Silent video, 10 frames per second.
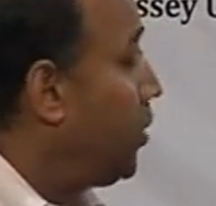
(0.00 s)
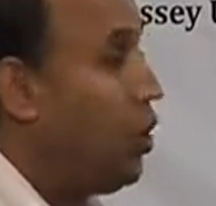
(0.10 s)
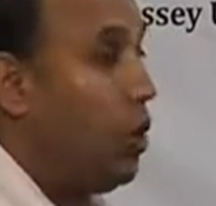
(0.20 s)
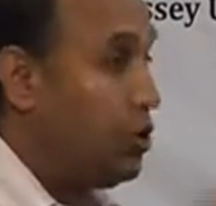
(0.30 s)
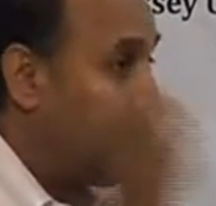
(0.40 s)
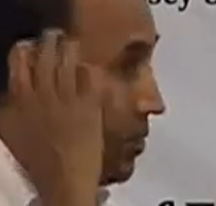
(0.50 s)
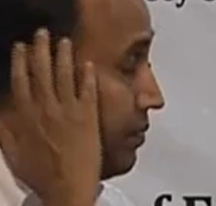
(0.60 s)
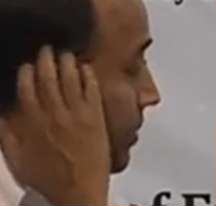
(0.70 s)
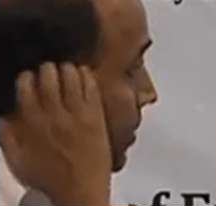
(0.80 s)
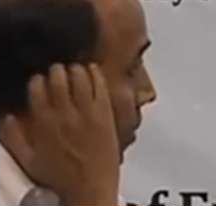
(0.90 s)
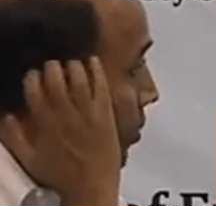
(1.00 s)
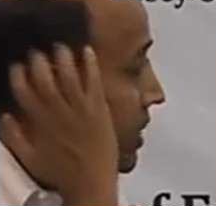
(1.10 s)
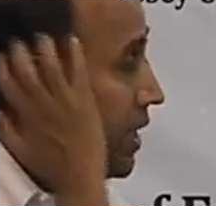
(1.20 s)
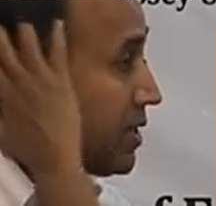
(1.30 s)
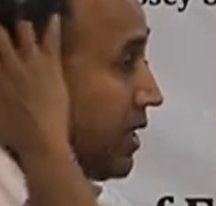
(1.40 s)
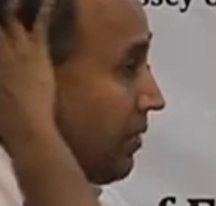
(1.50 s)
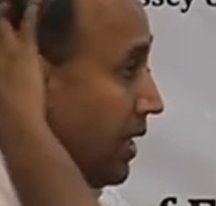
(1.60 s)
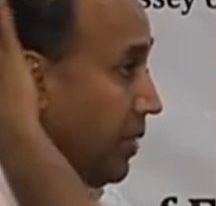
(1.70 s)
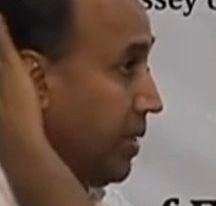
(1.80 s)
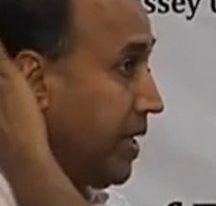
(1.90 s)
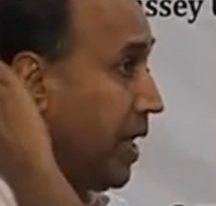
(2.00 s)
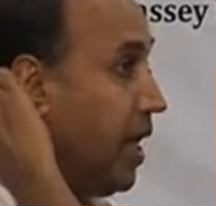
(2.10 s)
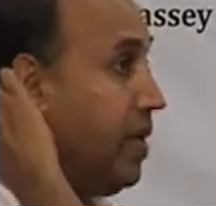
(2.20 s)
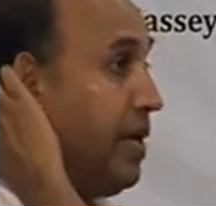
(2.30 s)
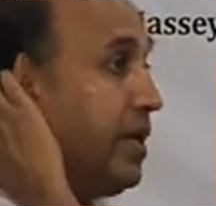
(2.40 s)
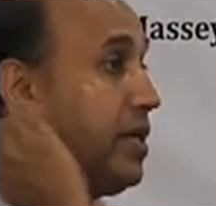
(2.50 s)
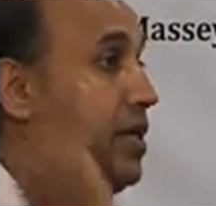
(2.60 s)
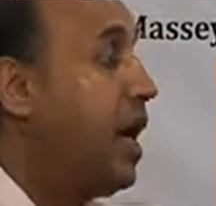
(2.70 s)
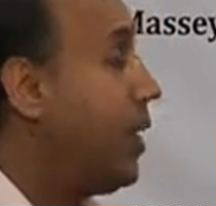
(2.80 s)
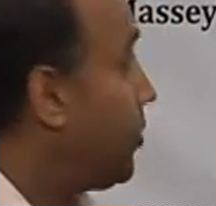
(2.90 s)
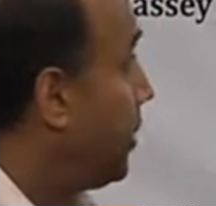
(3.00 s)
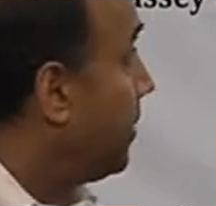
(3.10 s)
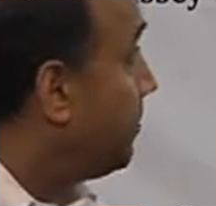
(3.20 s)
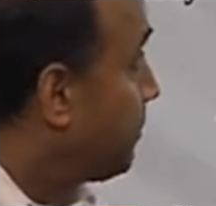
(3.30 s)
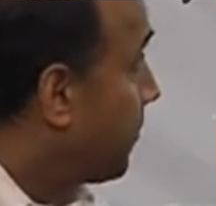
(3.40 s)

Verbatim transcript: nodes. So, which are the fundamental element in IoT?